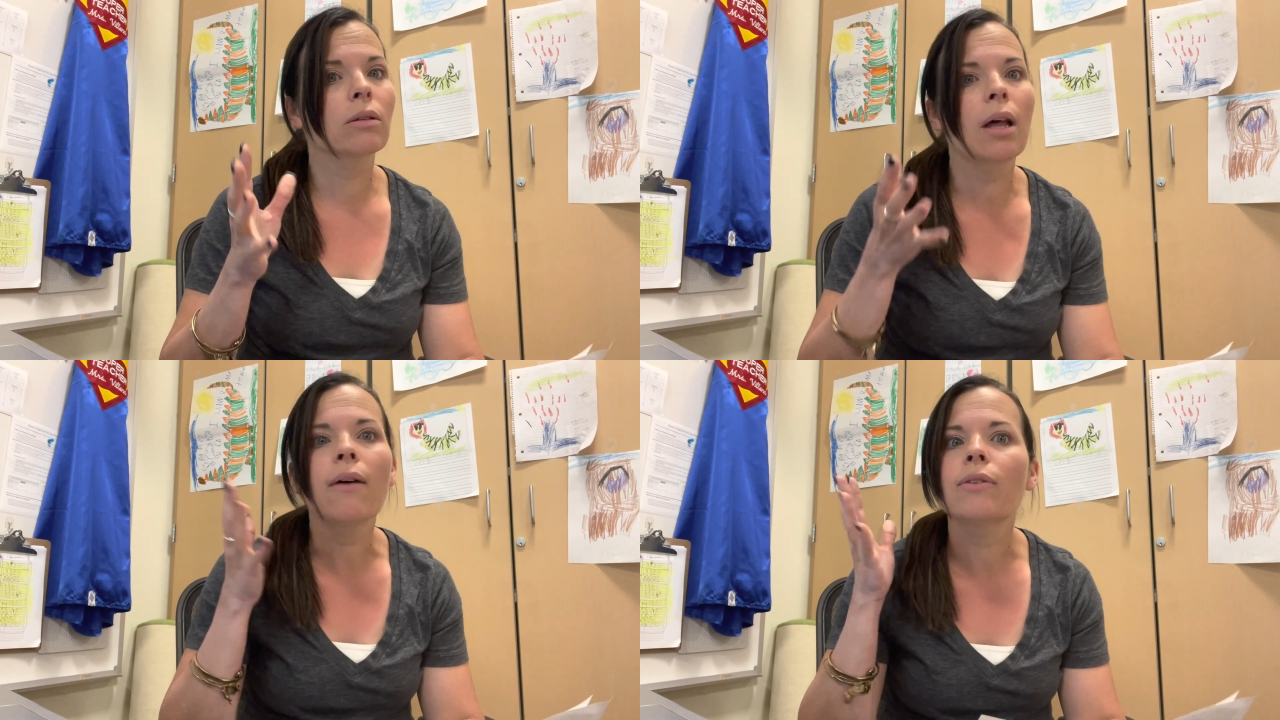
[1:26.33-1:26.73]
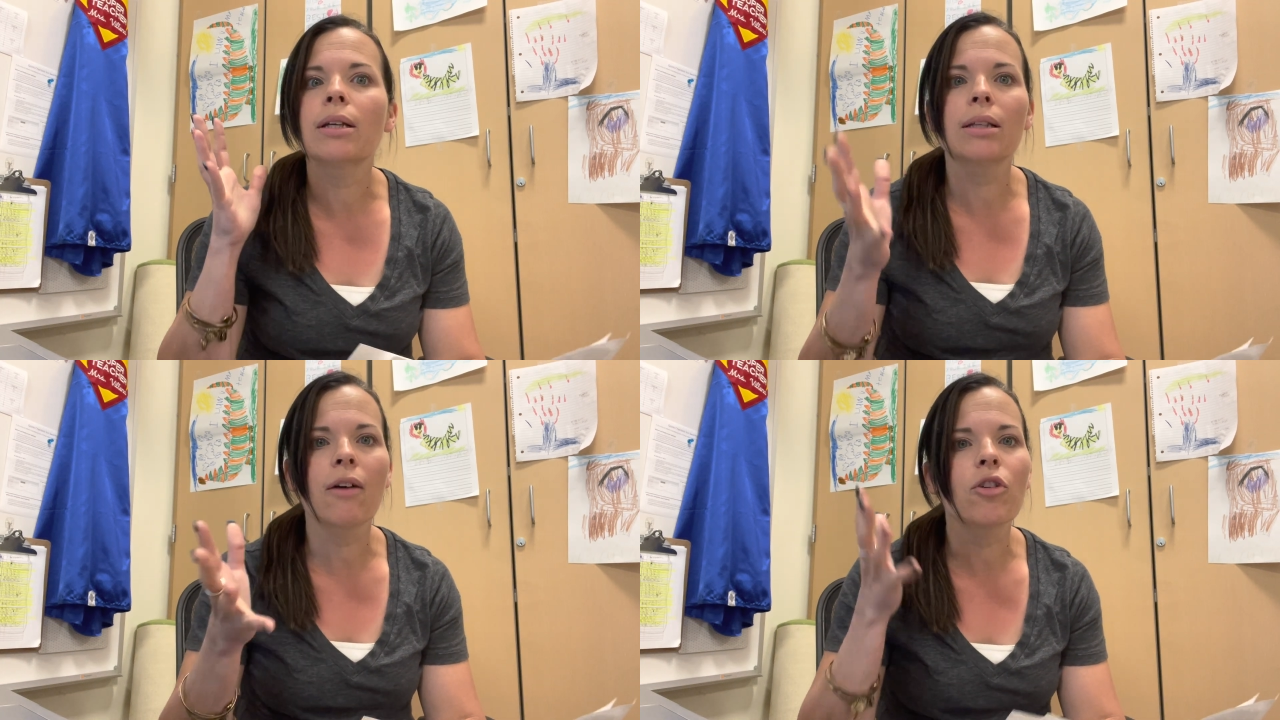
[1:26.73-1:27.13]
lovely,
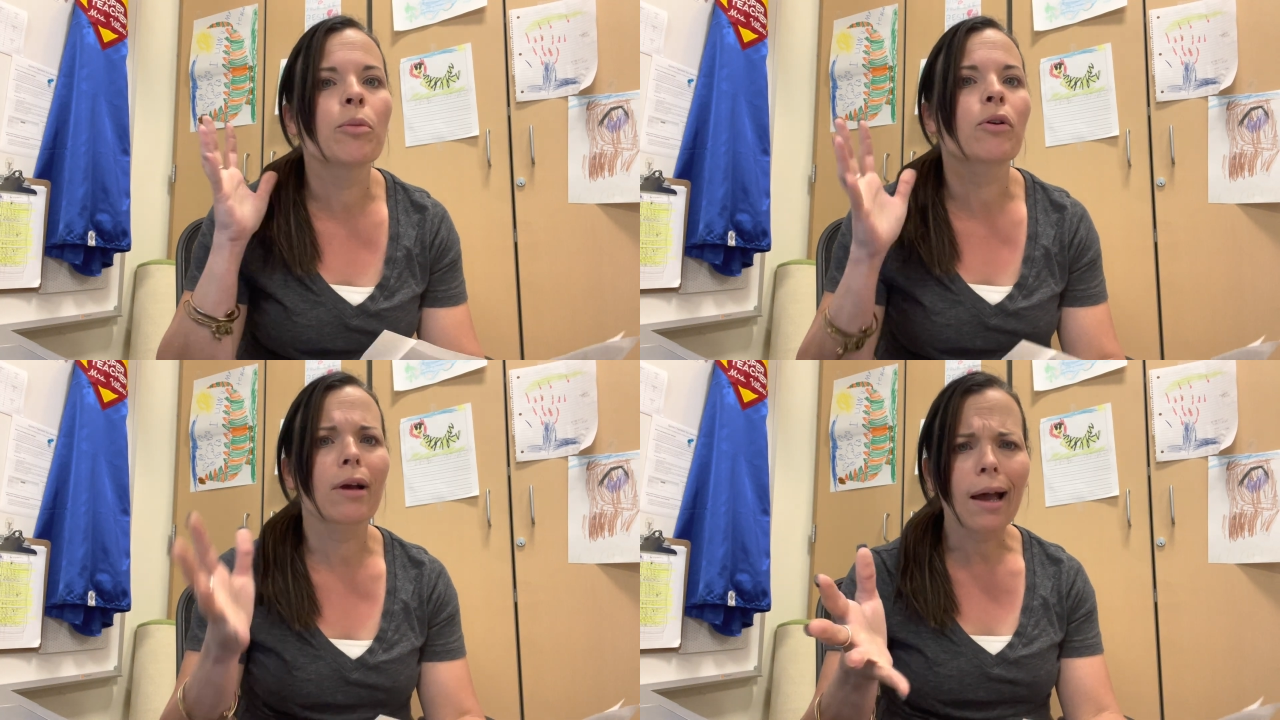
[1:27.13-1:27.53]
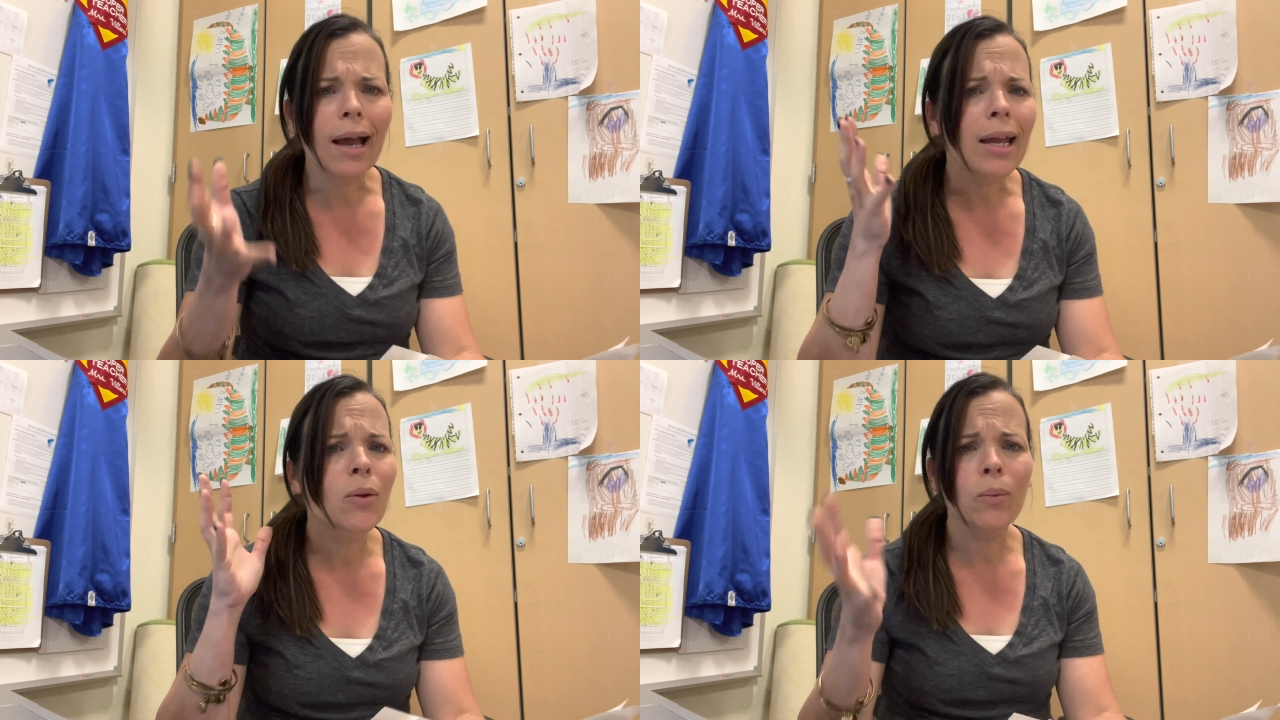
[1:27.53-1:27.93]
lovable,
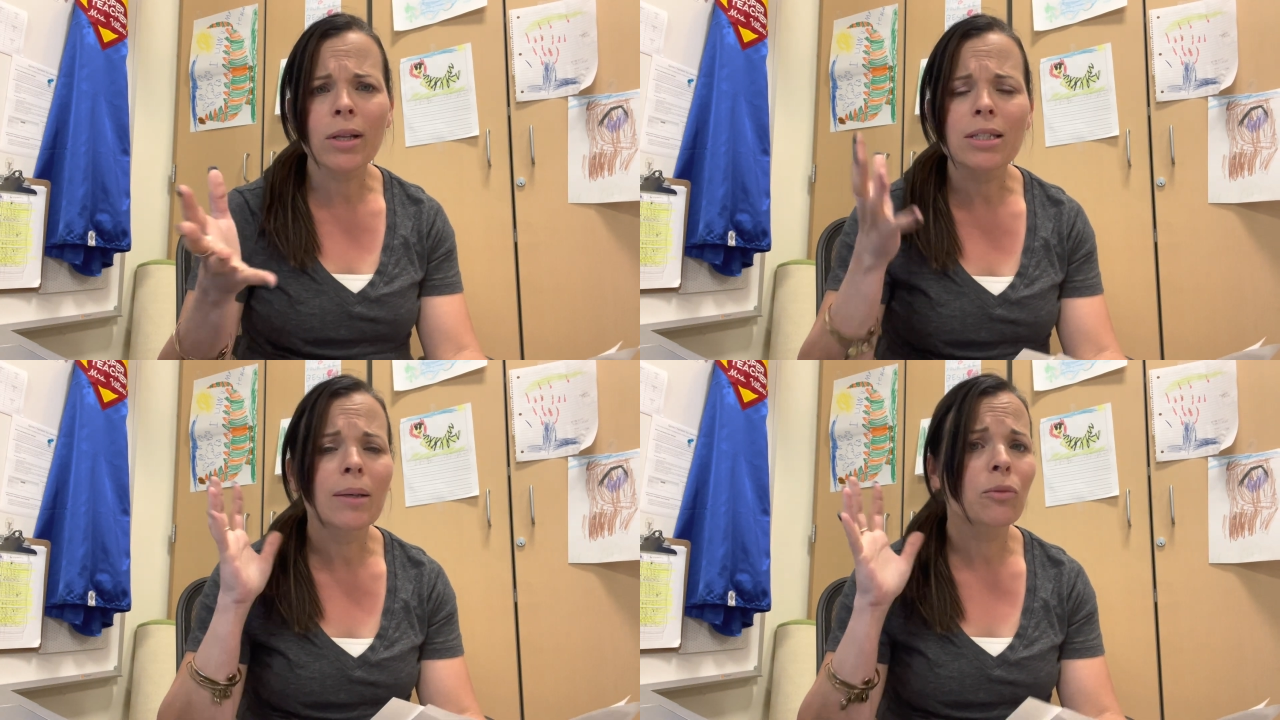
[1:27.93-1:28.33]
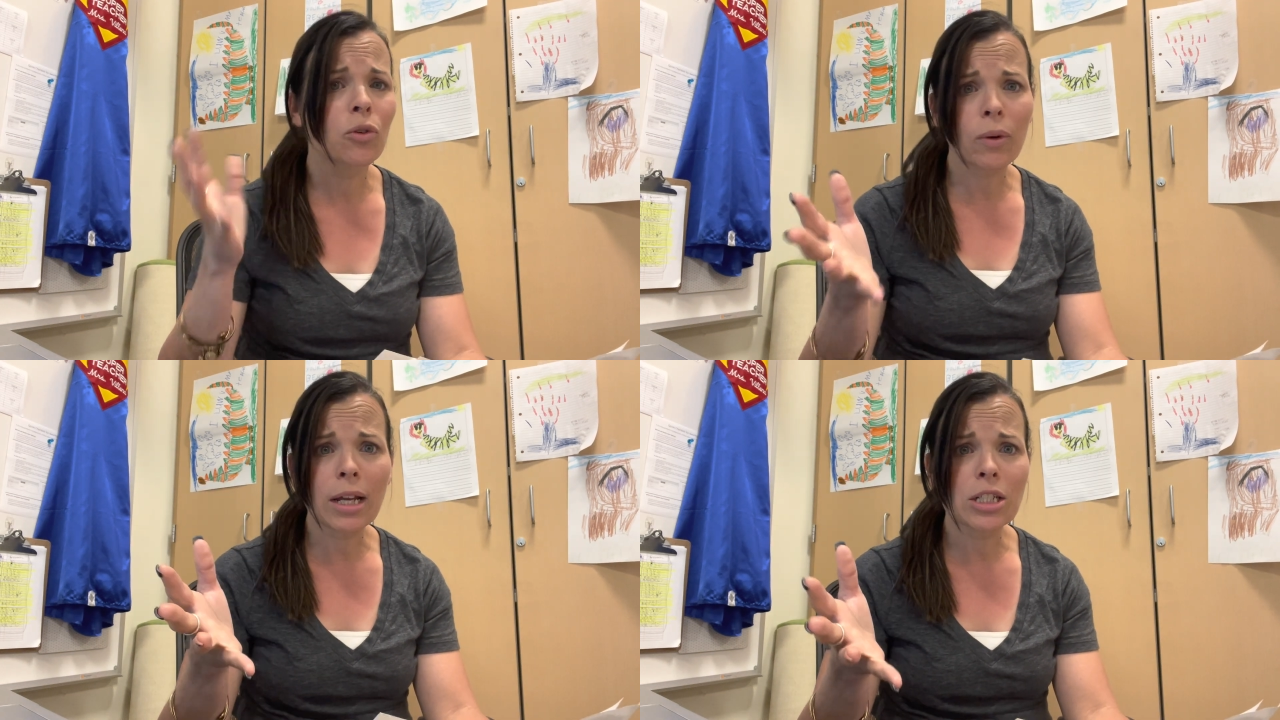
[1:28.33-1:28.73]
kind, winsome,
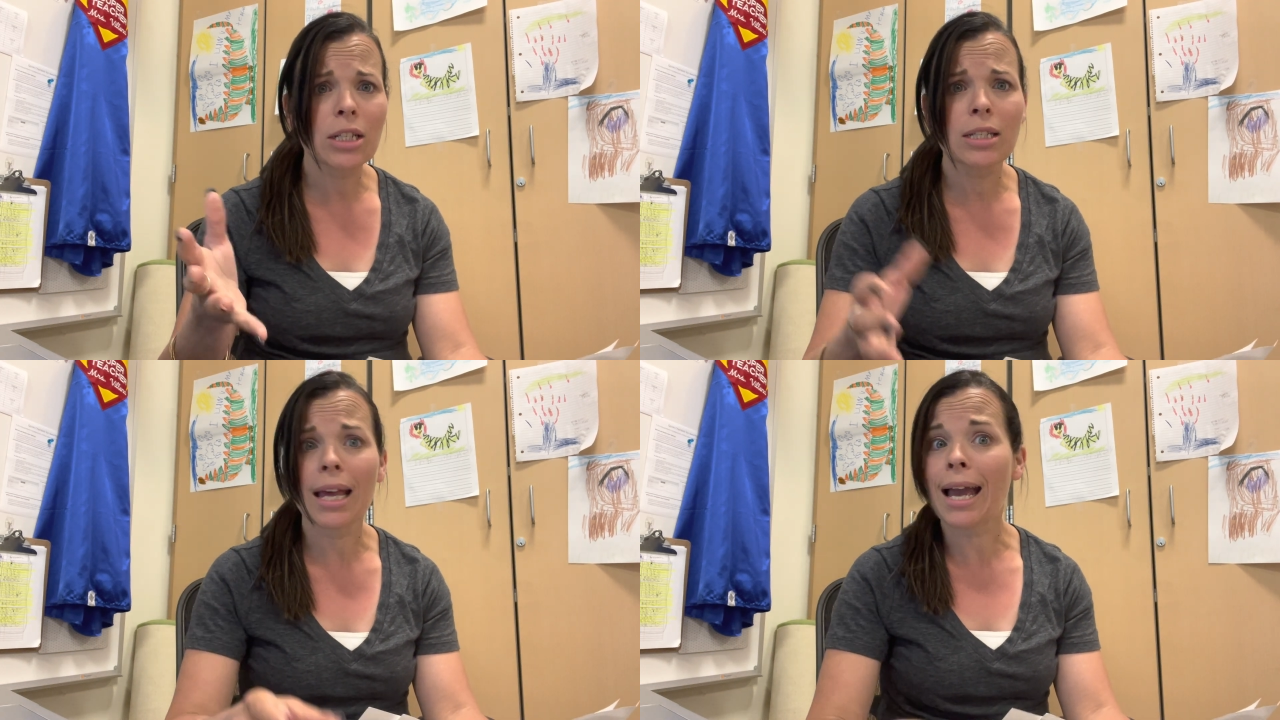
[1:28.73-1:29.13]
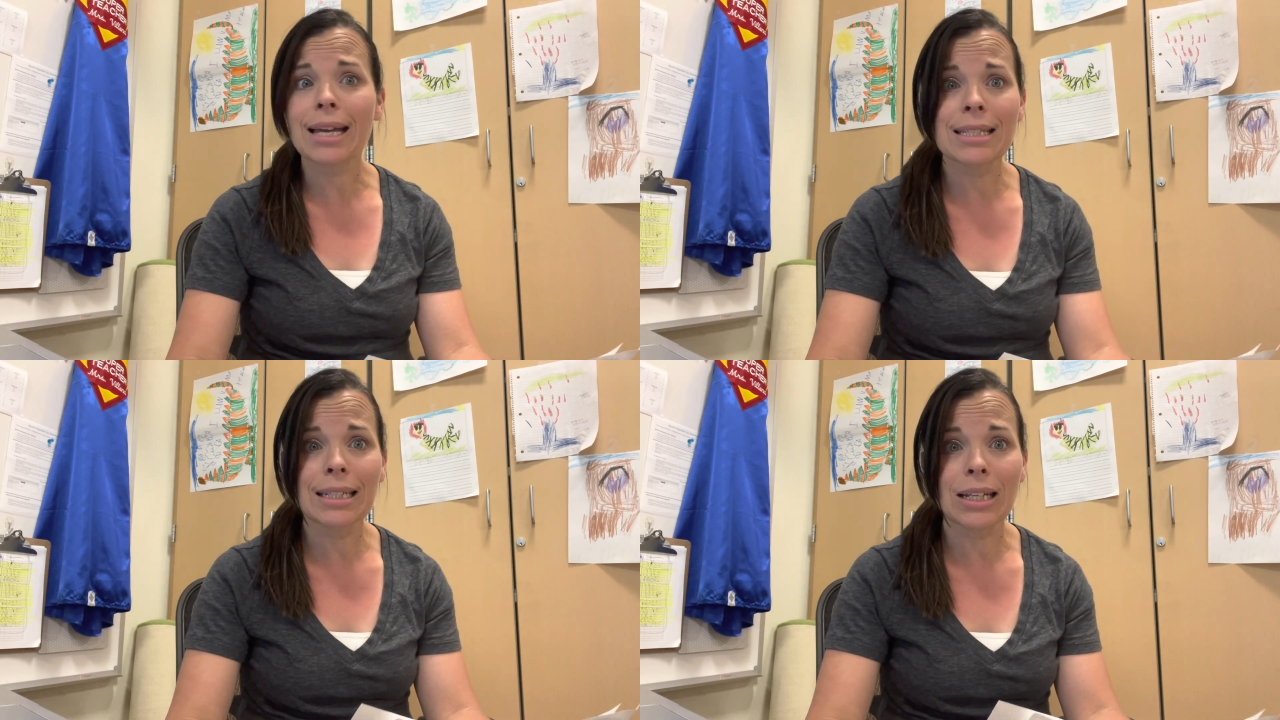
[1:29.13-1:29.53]
gracious,
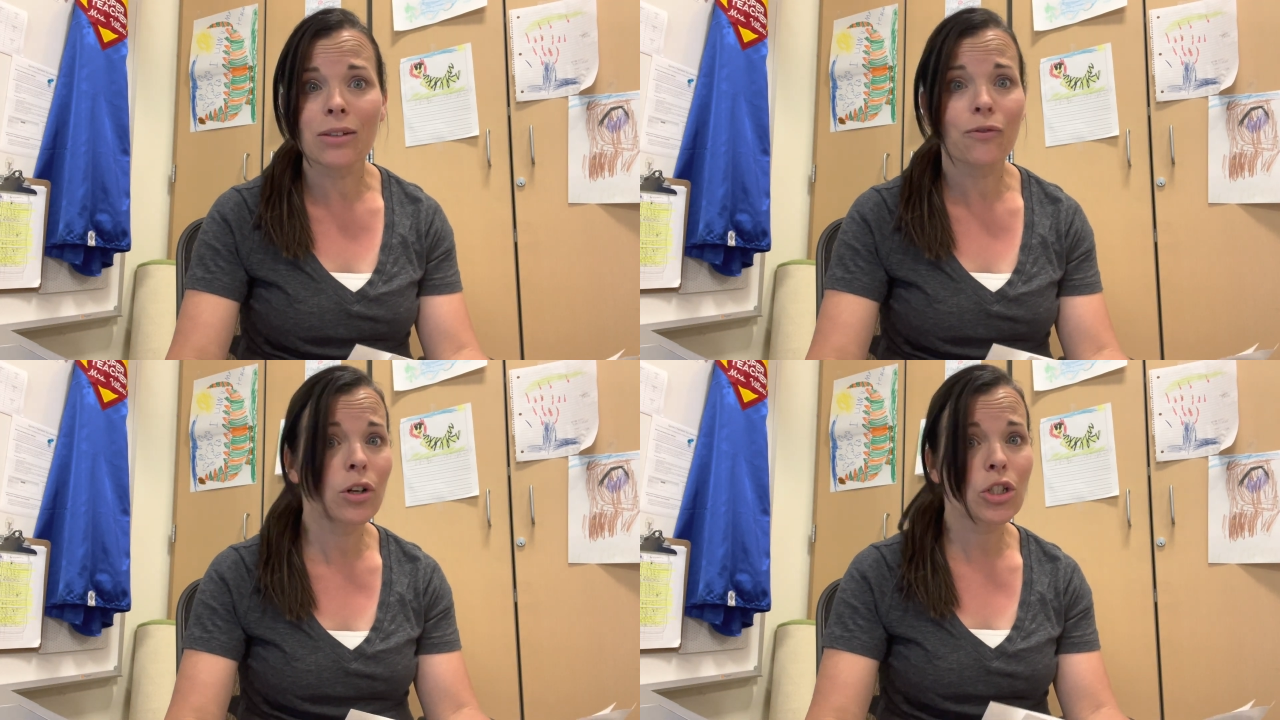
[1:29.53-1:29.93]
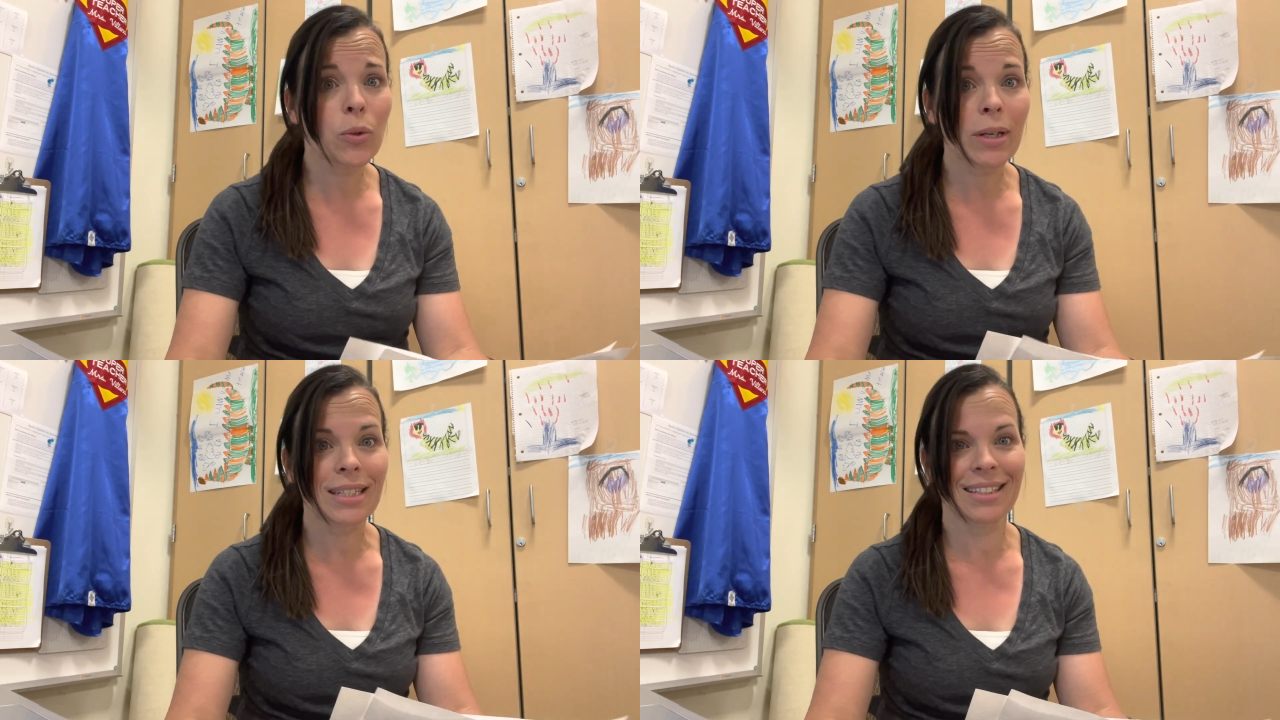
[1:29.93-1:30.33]
excellent,
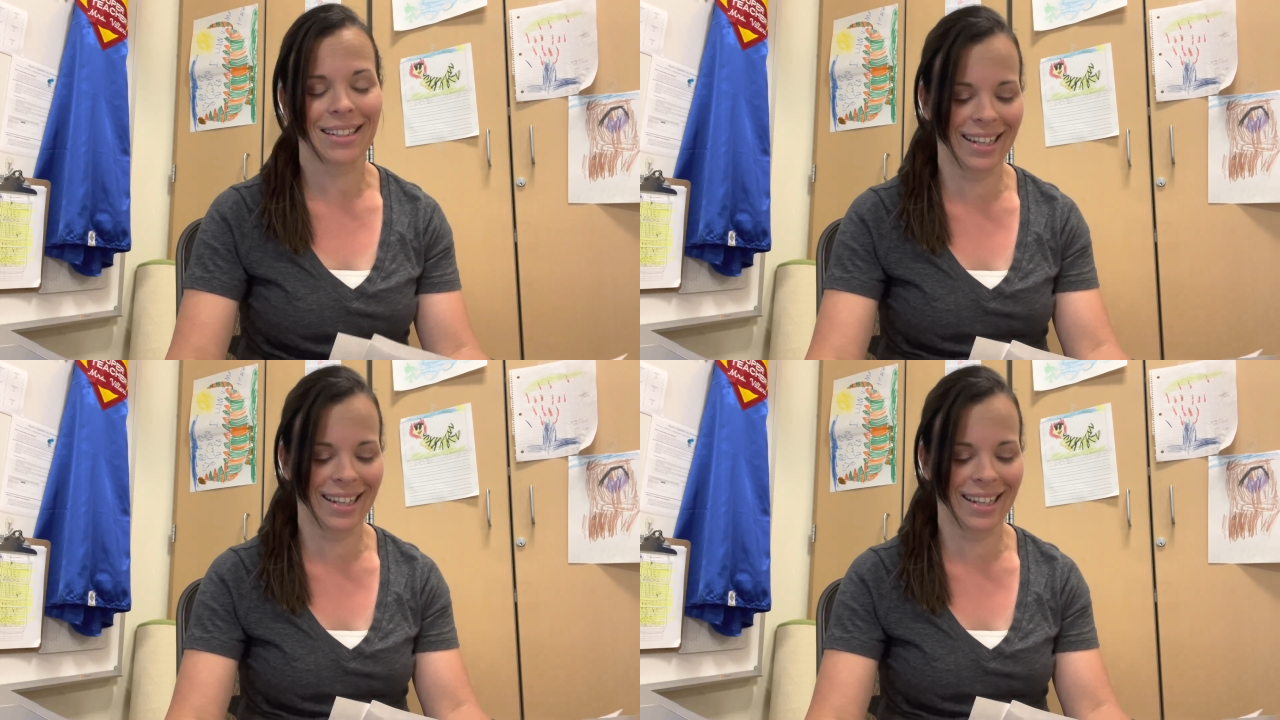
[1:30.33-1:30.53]
virtuous.